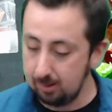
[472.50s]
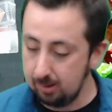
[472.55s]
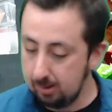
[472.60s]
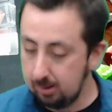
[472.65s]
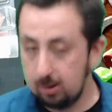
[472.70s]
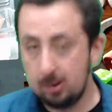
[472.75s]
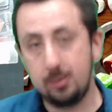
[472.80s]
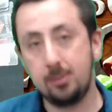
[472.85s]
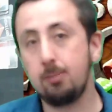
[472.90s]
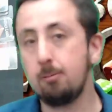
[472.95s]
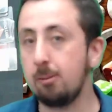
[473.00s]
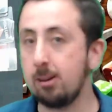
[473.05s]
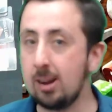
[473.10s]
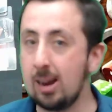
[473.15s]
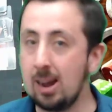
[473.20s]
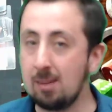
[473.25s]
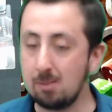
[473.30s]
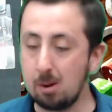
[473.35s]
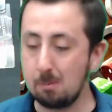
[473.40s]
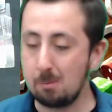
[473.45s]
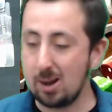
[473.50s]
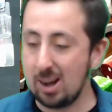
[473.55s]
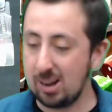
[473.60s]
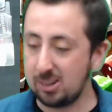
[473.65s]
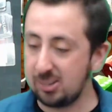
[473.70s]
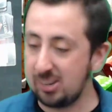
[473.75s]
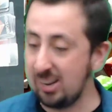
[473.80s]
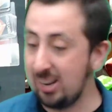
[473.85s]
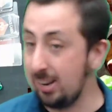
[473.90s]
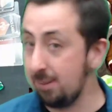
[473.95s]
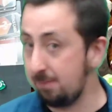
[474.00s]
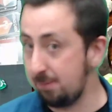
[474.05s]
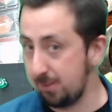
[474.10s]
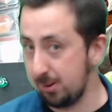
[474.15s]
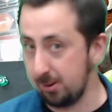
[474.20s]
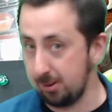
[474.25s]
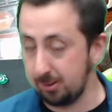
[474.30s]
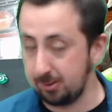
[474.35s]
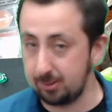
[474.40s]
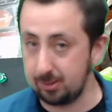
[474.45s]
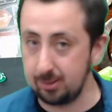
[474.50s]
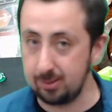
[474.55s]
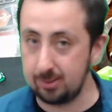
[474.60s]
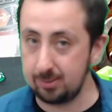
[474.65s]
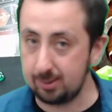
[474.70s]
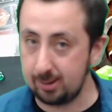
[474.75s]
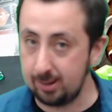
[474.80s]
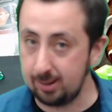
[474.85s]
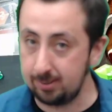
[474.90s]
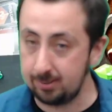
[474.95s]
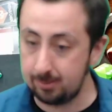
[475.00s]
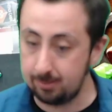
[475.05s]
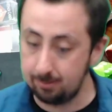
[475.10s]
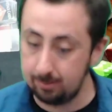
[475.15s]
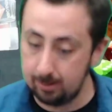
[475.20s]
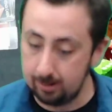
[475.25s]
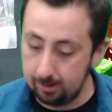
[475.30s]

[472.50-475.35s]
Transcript: So we're going to have our mage hit first in this case.